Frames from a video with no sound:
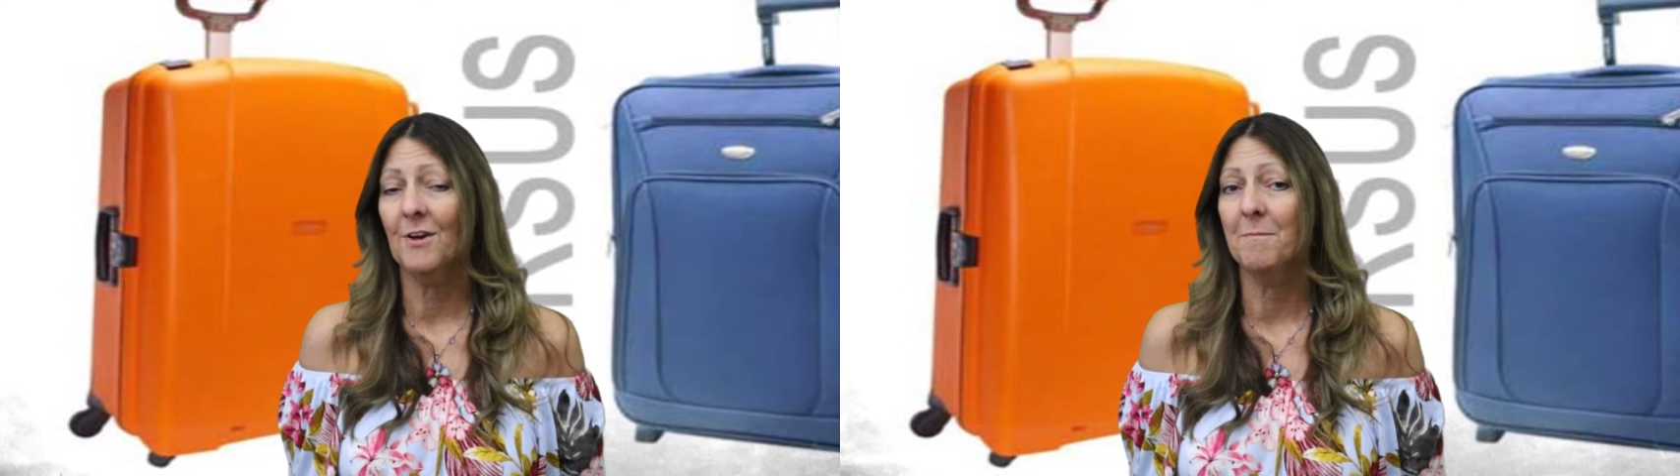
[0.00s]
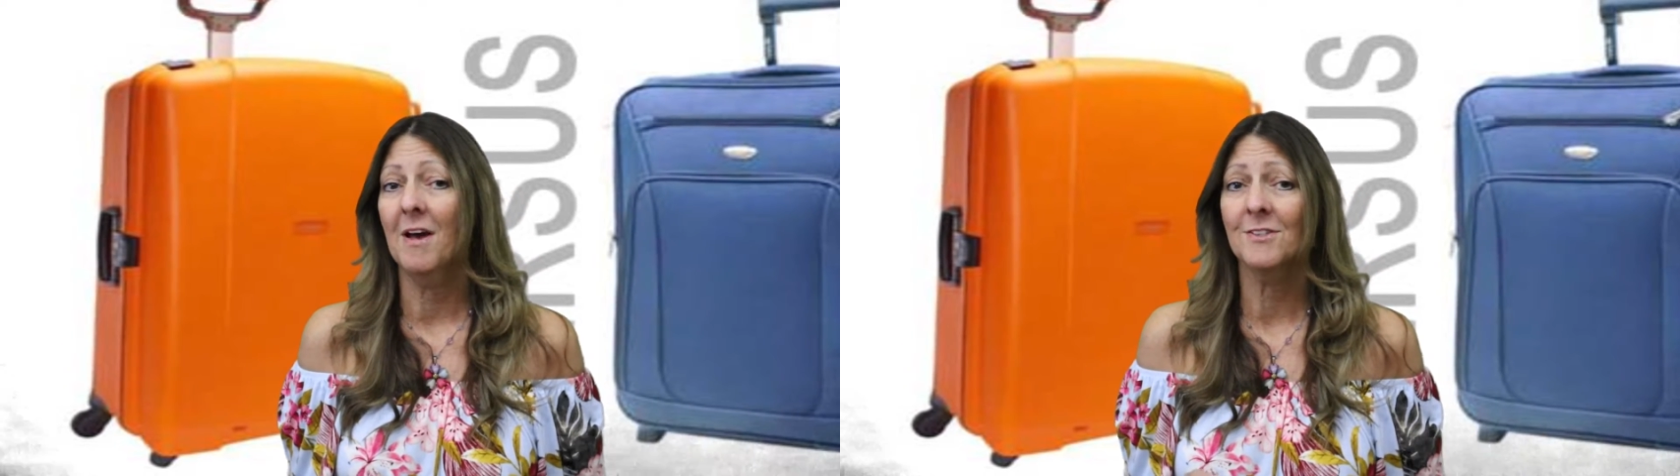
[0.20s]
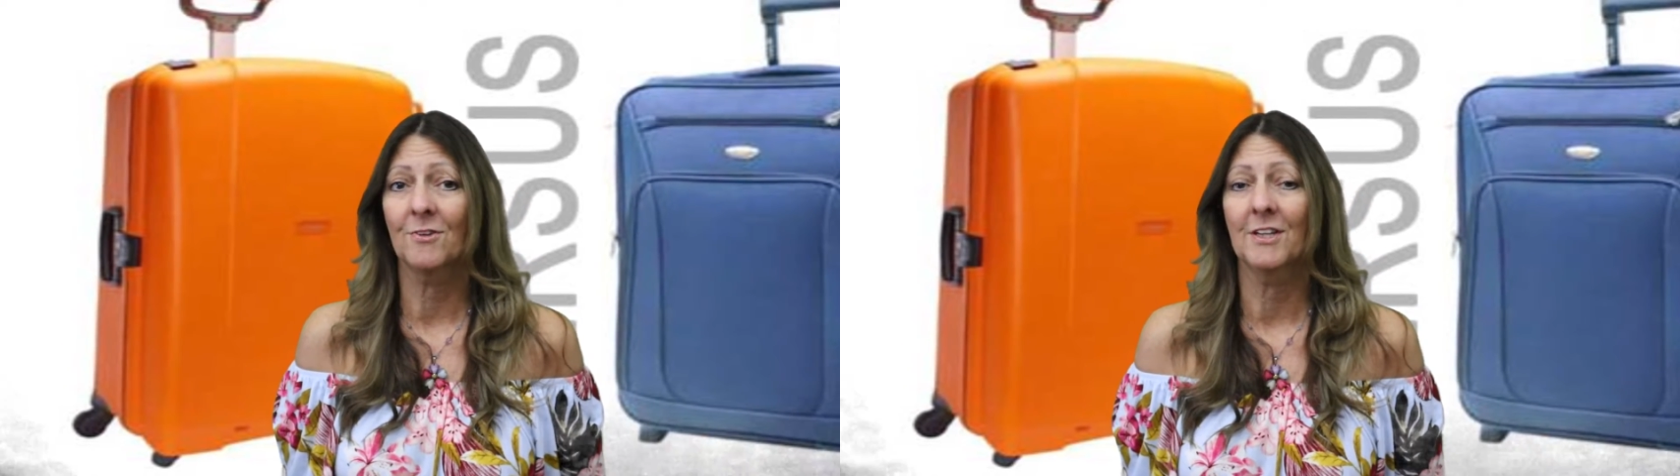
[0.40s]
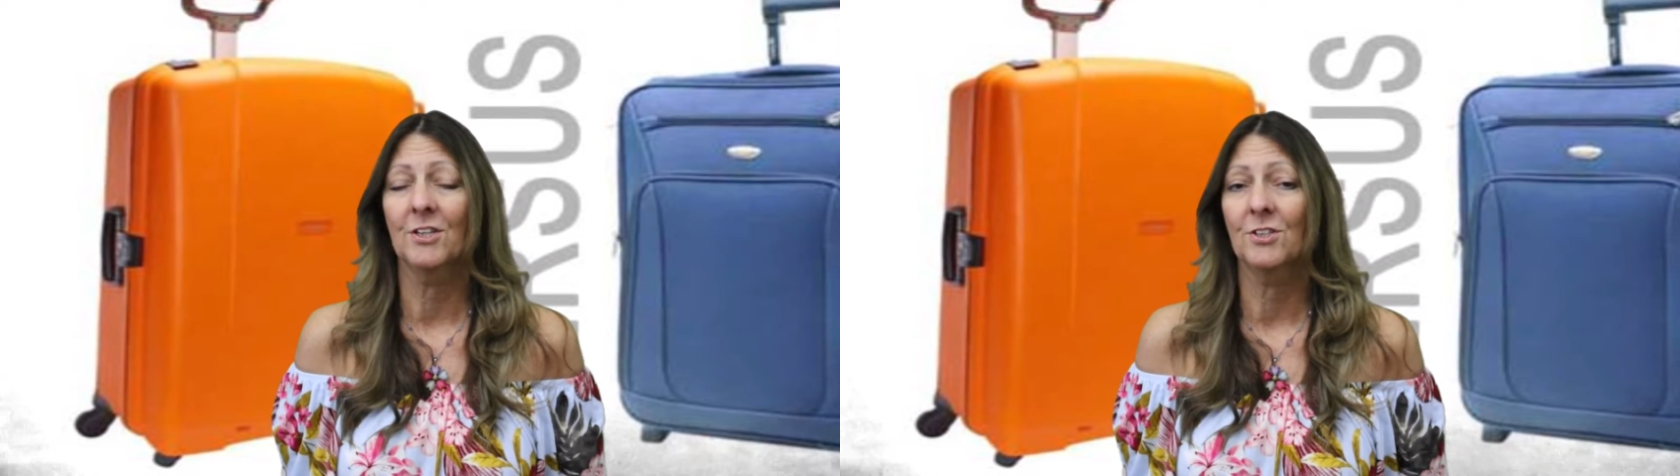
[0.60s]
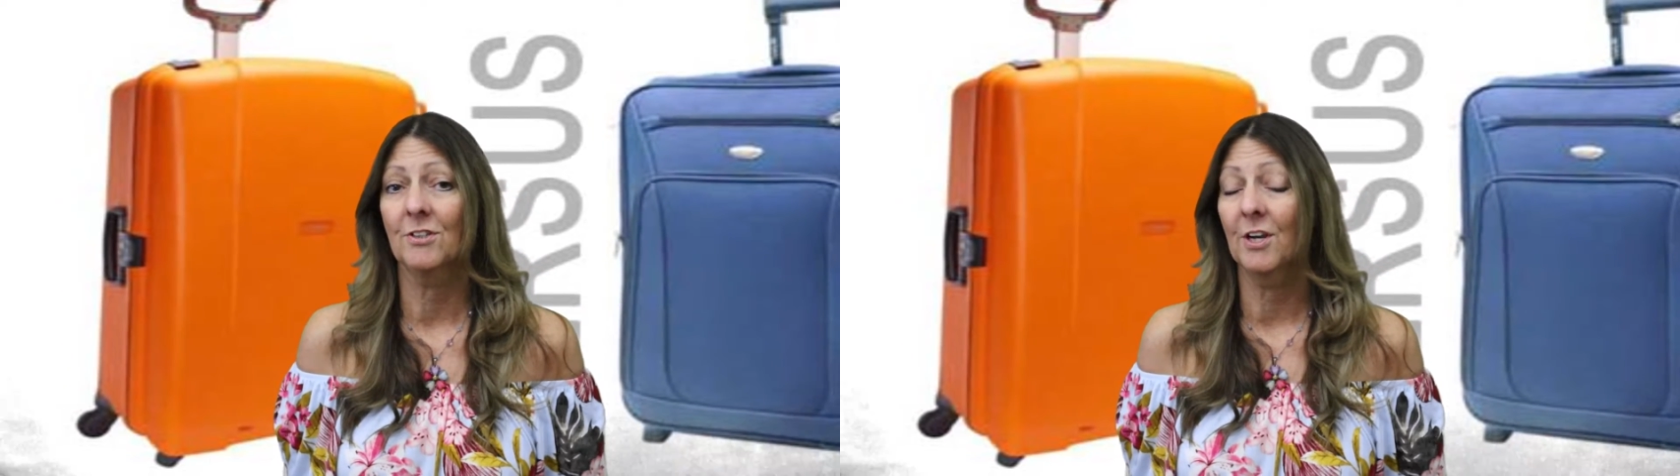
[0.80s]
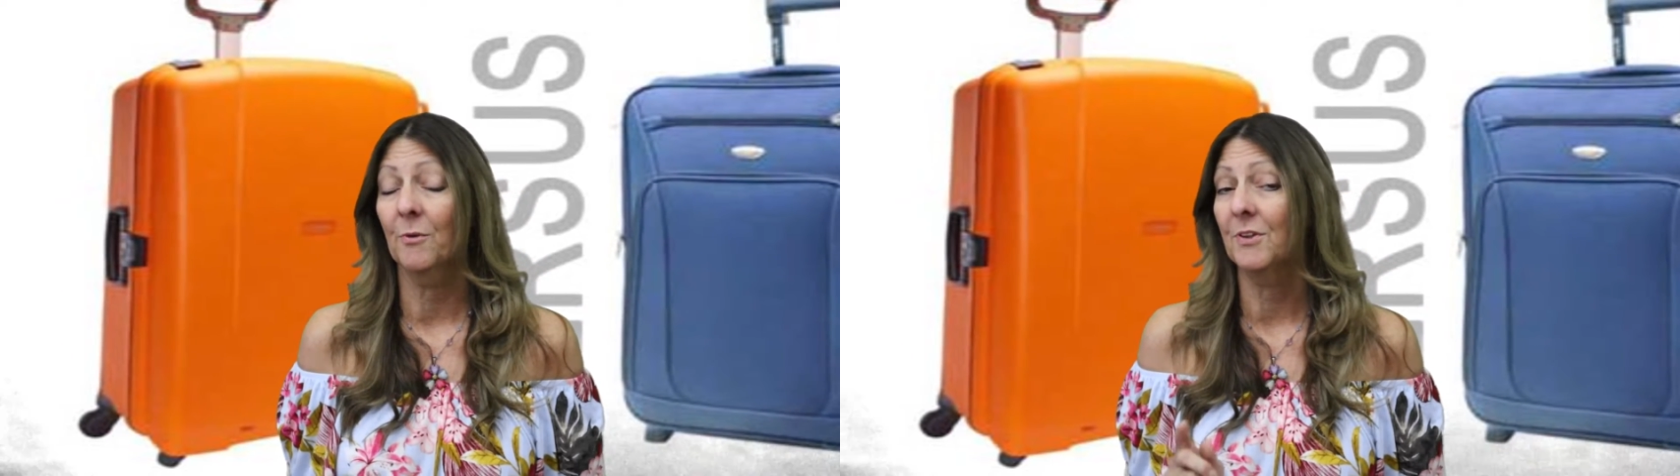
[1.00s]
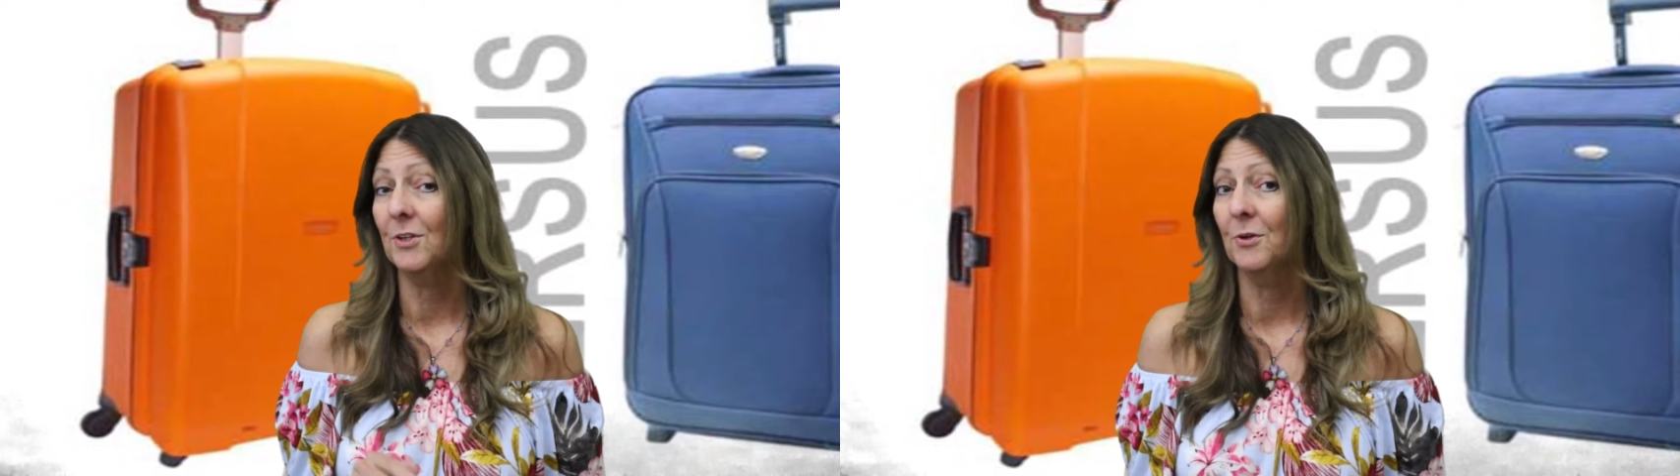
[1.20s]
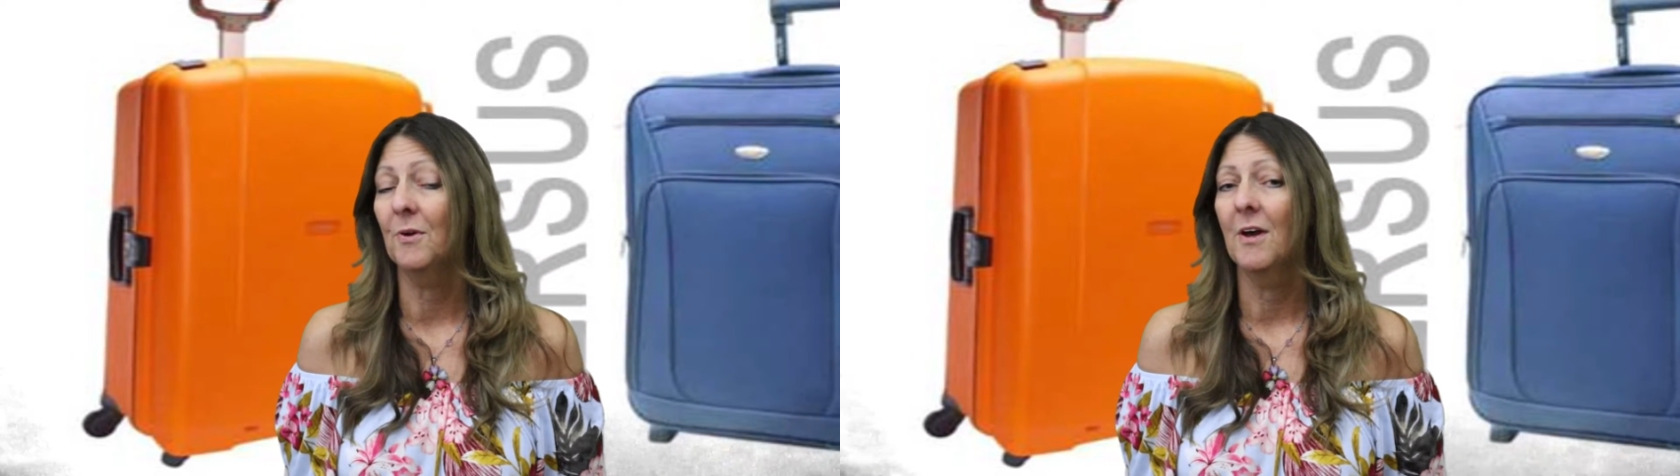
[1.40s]
I'm also going to share with
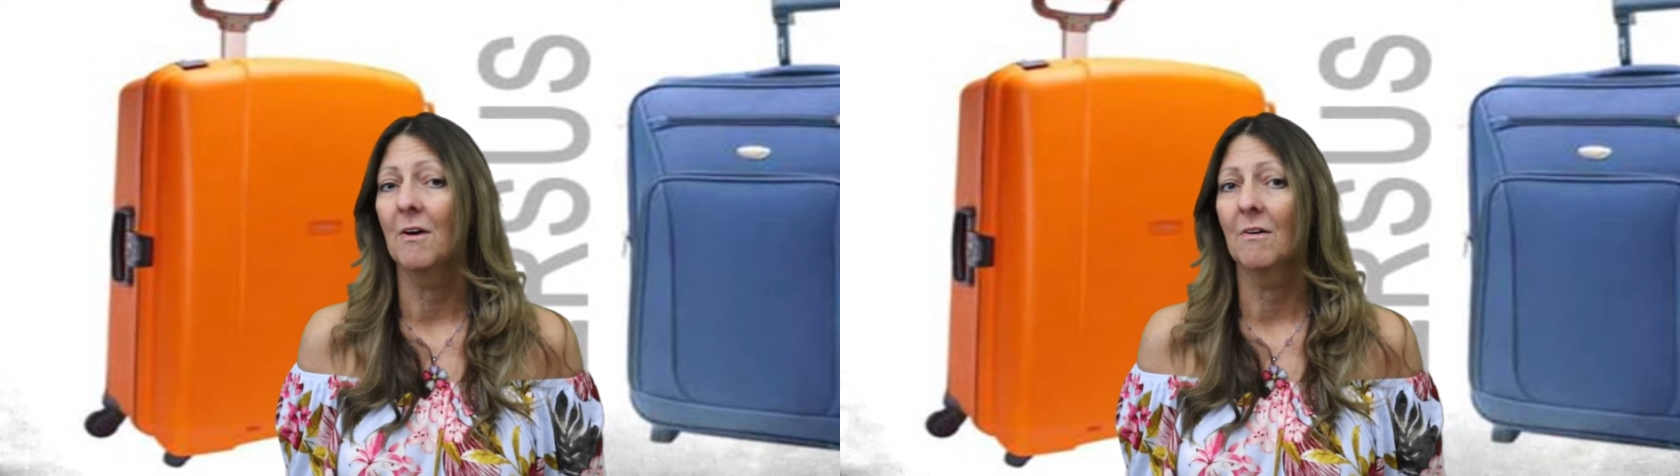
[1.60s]
you